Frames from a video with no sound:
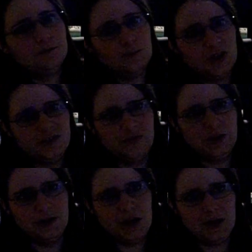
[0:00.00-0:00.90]
plays
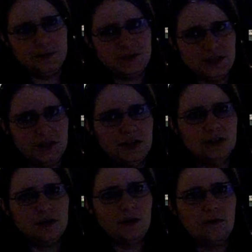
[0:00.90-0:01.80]
video games
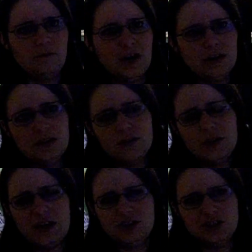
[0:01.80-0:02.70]
and violently
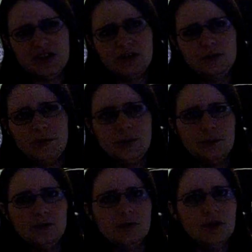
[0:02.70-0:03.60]
lashes out at
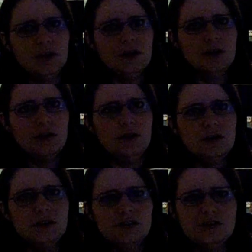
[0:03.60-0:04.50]
people
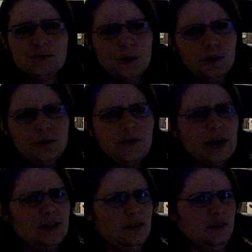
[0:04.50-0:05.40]
is prone to
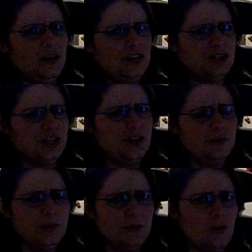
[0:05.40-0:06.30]
violently lashing out
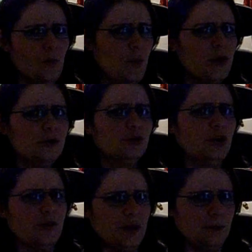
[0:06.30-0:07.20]
at people whether or
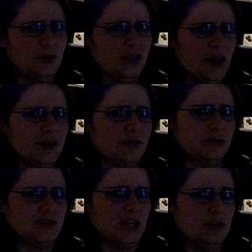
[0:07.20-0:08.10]
not they play
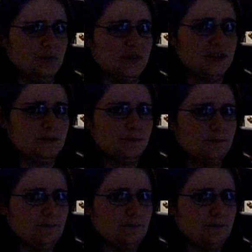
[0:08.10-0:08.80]
those games.